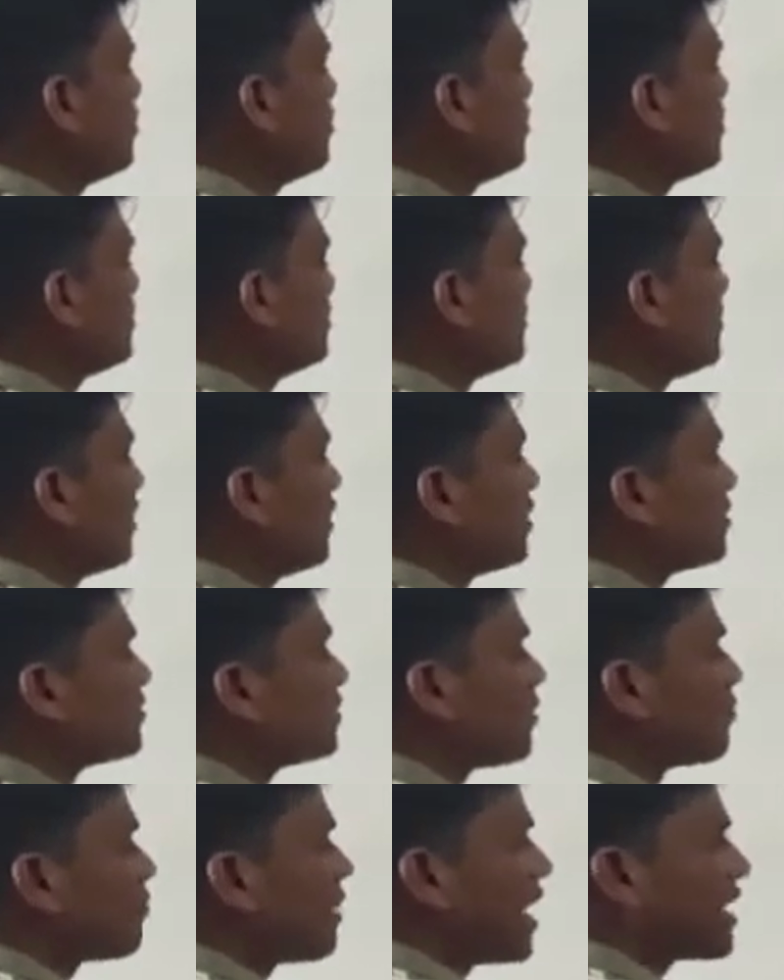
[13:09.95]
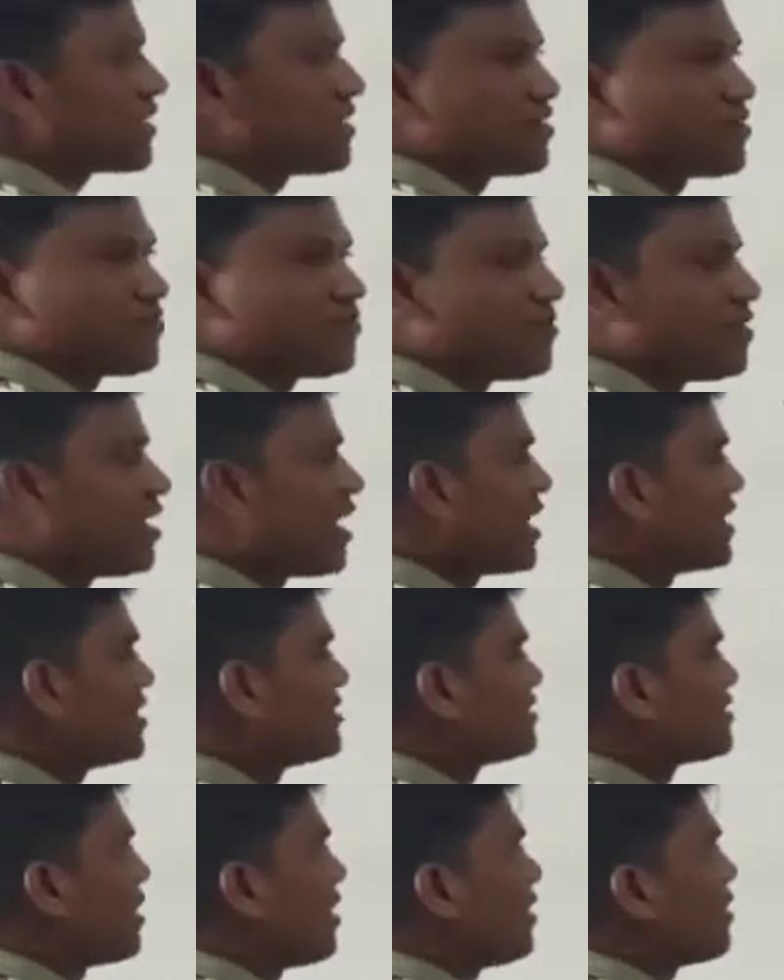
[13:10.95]
So the magnetic
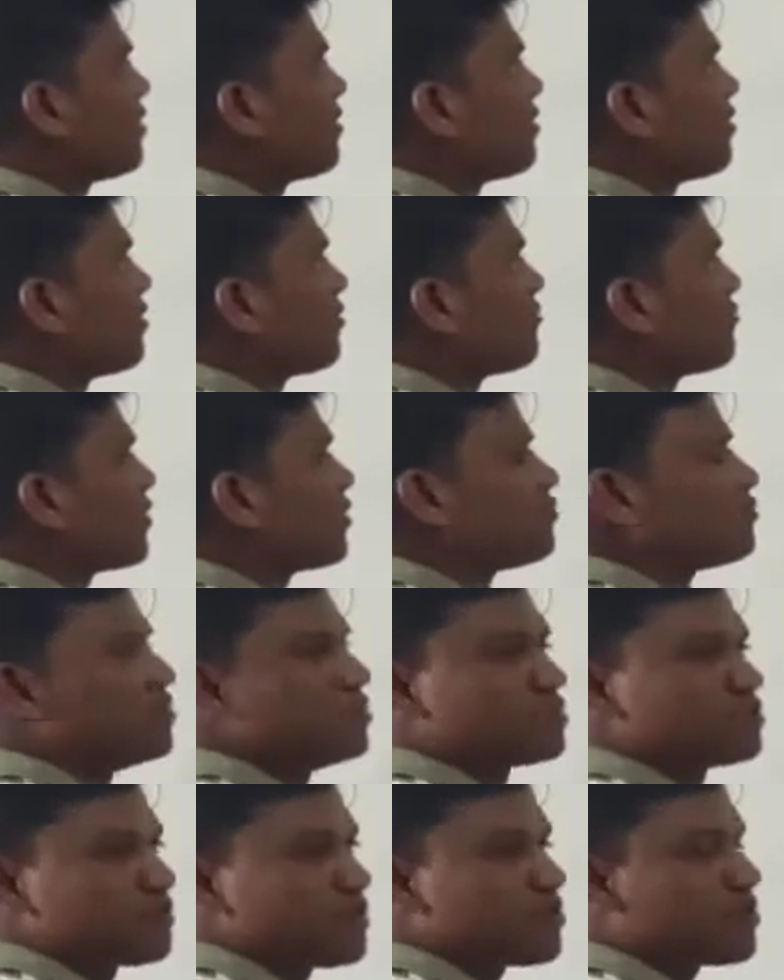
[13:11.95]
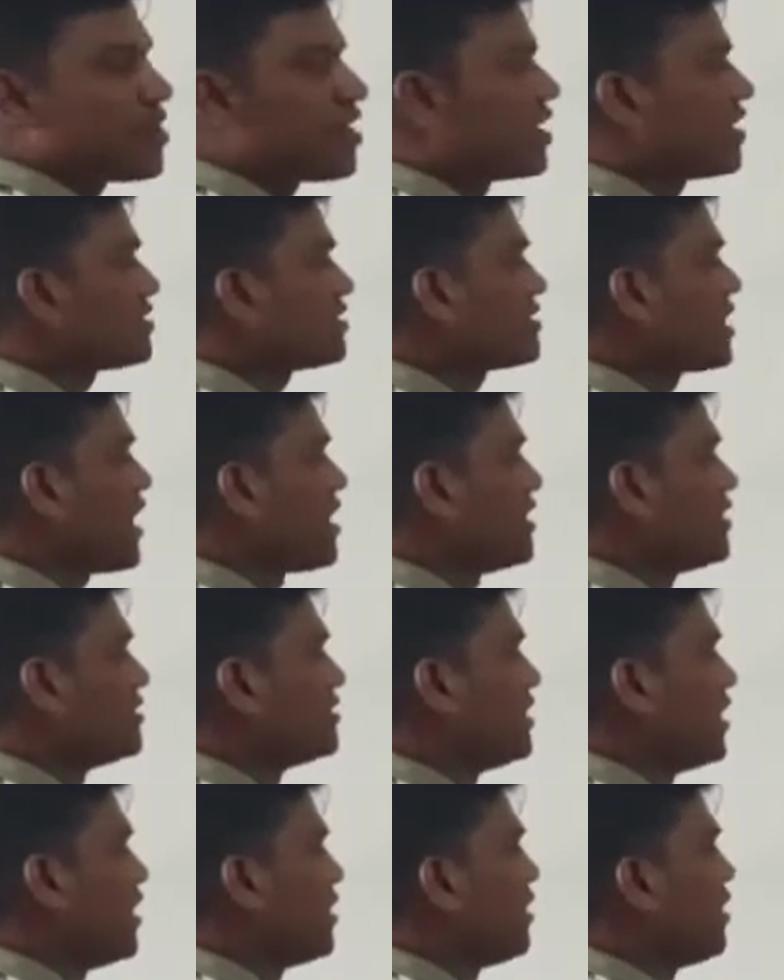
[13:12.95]
field lines are from this one. We are
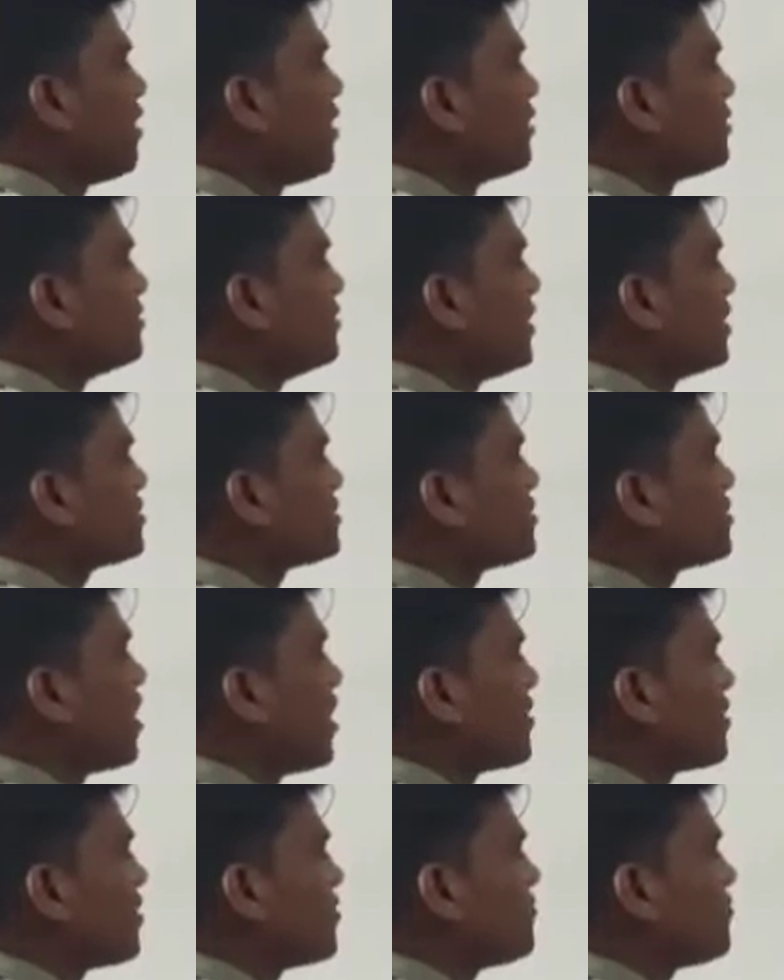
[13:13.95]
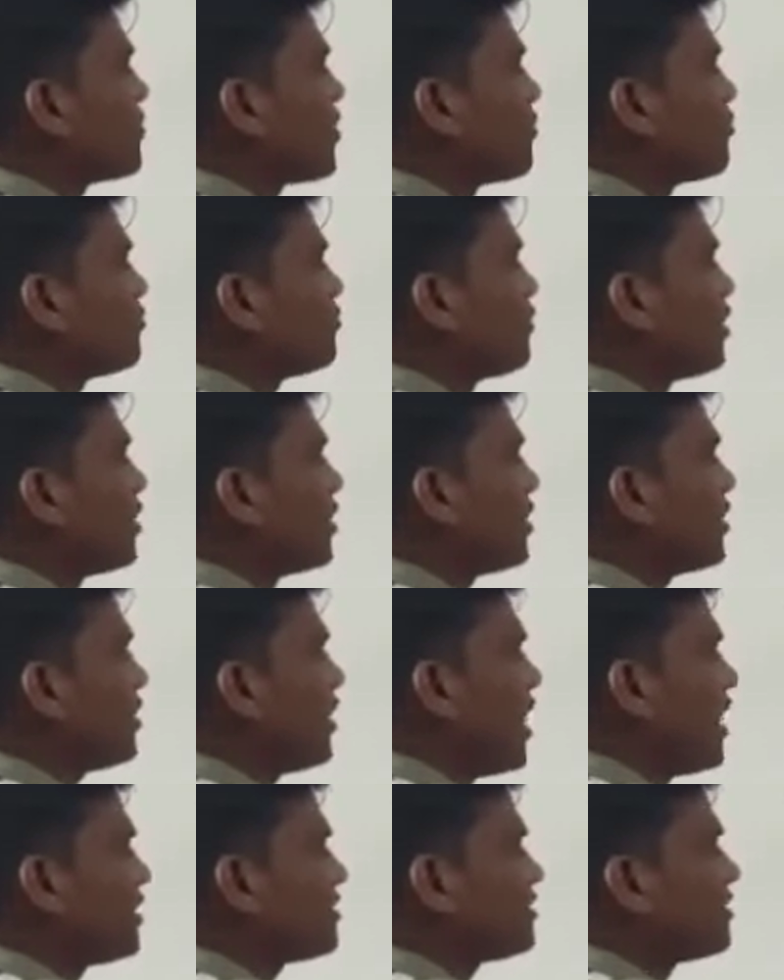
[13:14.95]
understanding that they started from
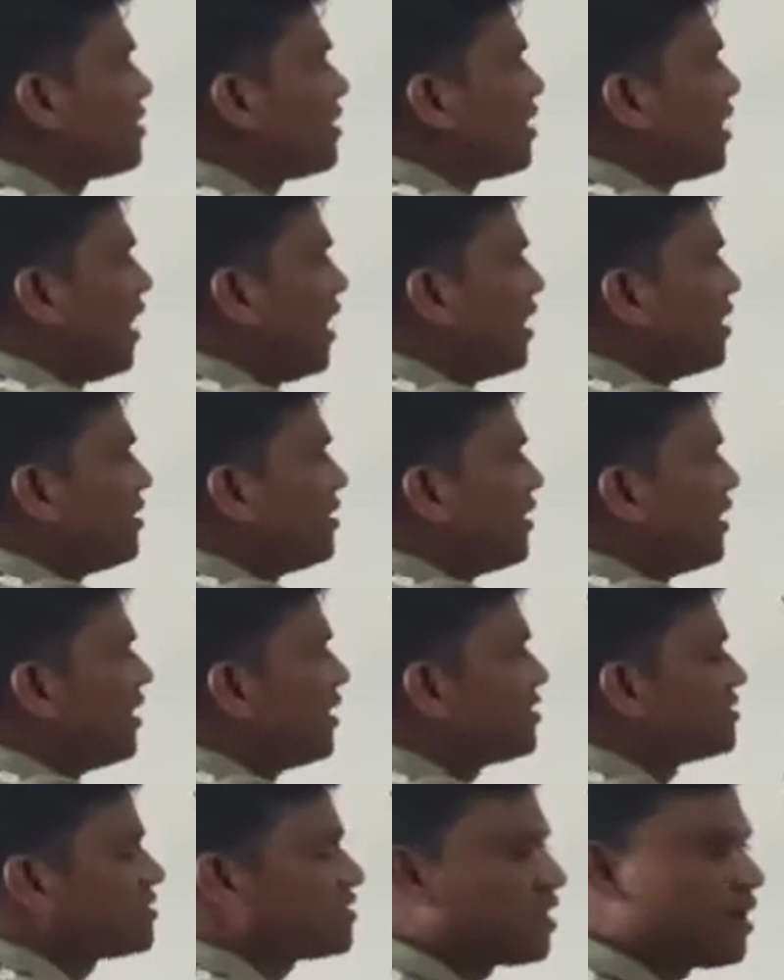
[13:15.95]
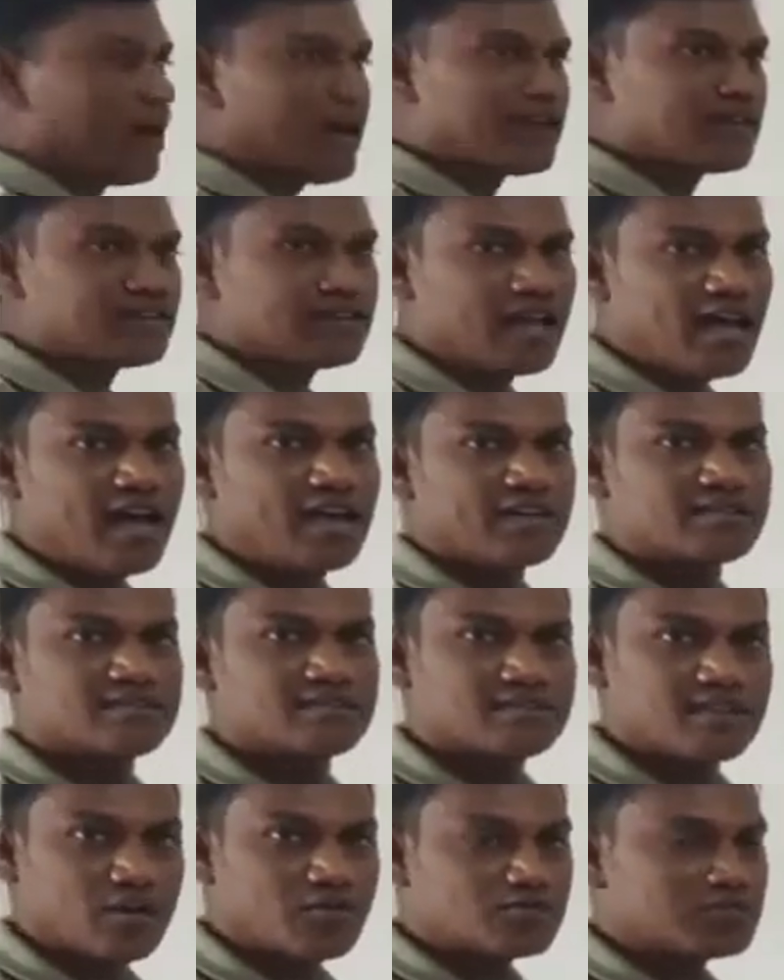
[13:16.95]
north and ends at
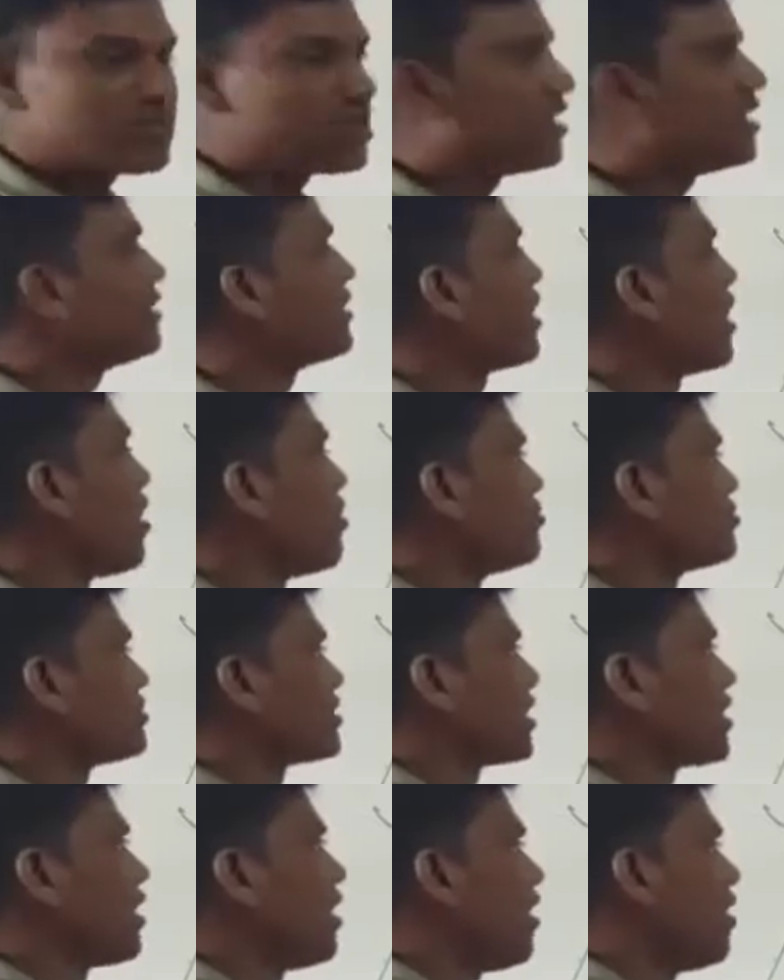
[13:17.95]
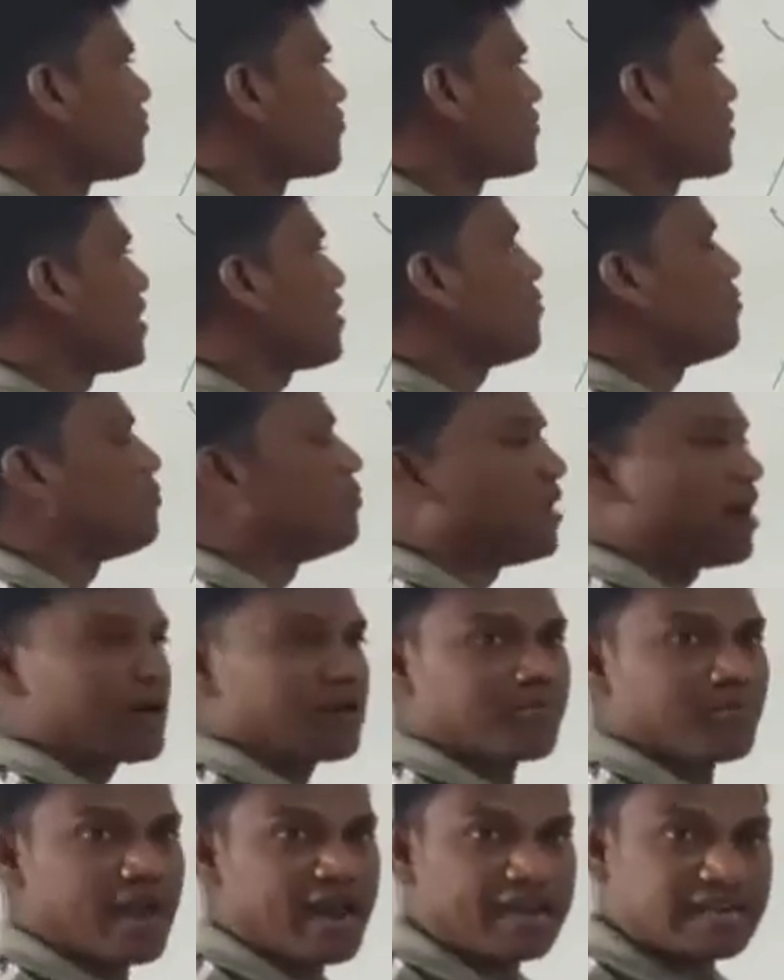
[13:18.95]
the south in outside of a
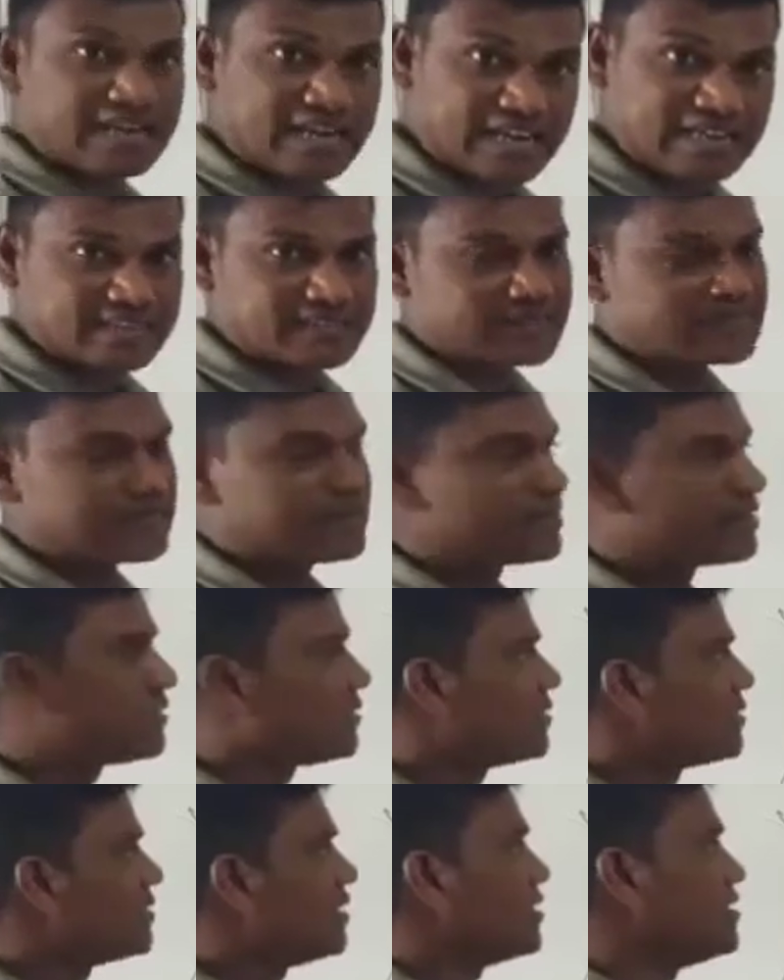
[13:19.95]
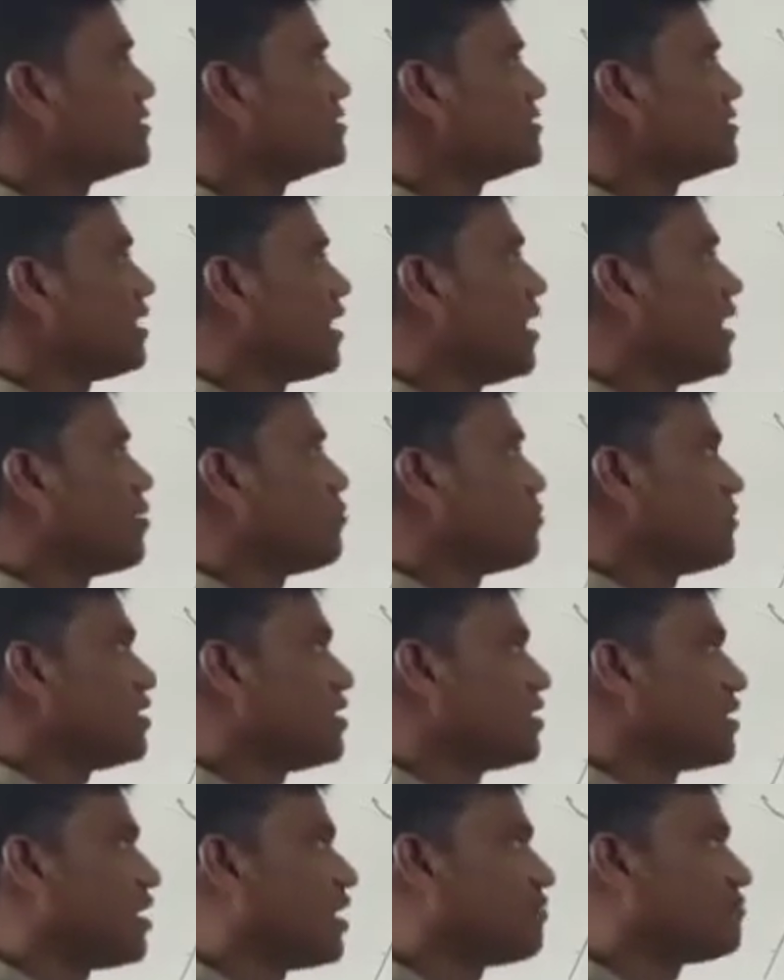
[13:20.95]
bar magnet. That is
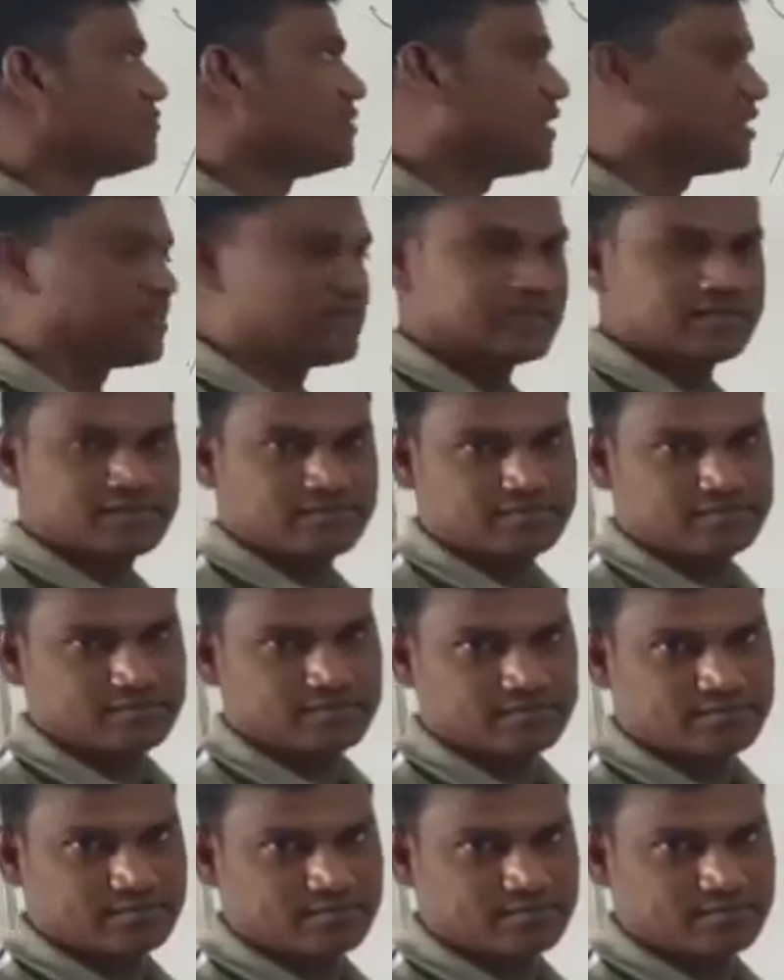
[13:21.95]
the meaning of that.